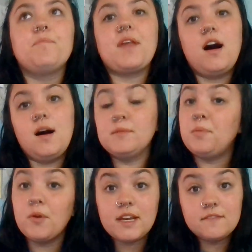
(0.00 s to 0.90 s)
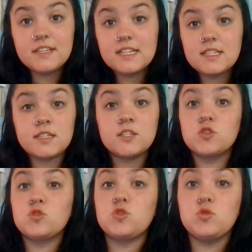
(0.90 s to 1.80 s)
The point of this
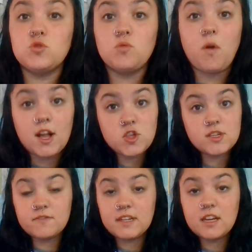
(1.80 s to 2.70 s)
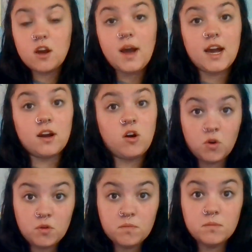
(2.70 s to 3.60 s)
is to watch this video at
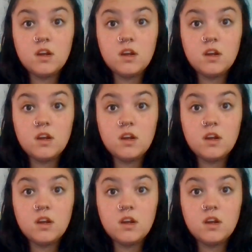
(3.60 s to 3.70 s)
home,